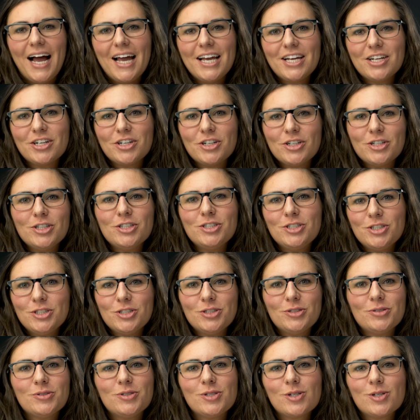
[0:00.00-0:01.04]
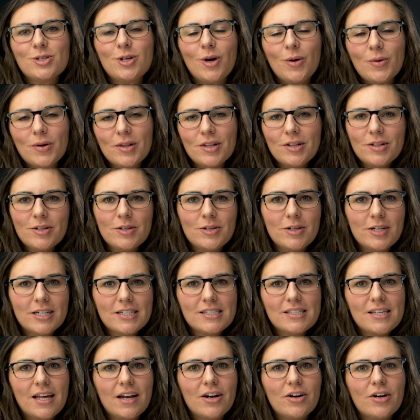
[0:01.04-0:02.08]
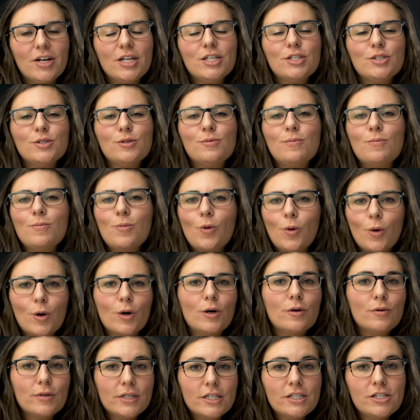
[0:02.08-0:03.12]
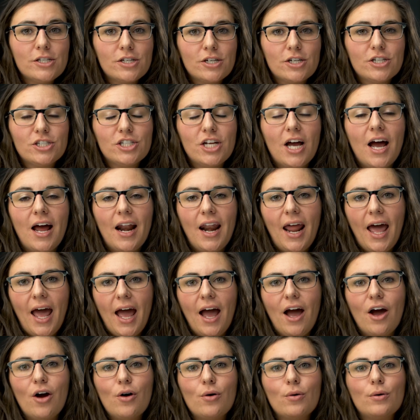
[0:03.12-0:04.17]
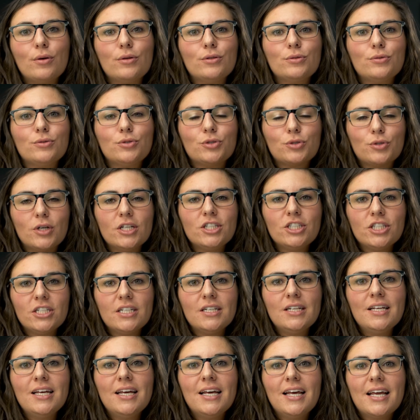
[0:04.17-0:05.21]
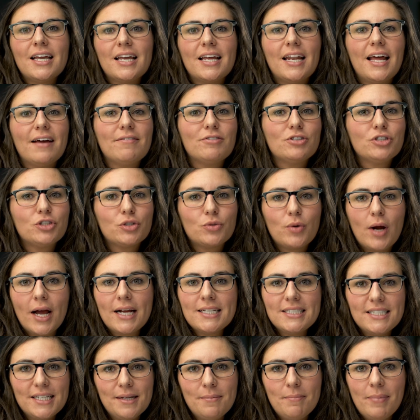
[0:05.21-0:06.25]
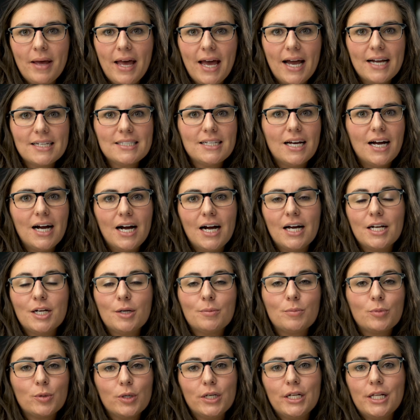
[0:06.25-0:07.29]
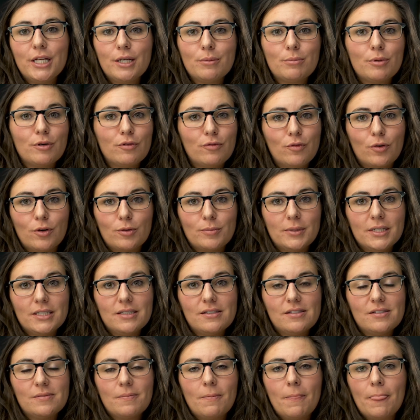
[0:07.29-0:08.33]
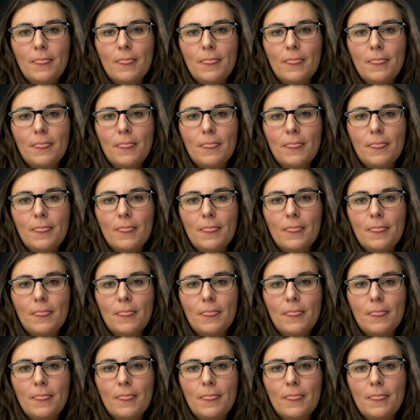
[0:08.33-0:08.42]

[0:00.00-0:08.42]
I encourage you to go to the Learning Center and do more research on how nutrition can have a direct impact on breeding performance.